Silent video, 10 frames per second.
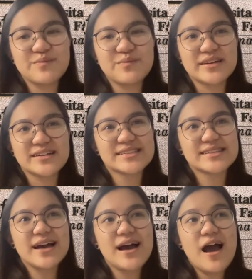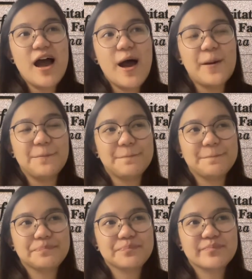because I
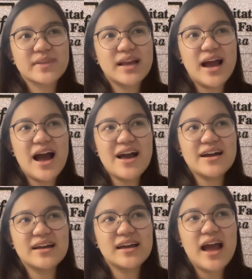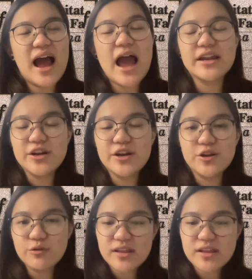knew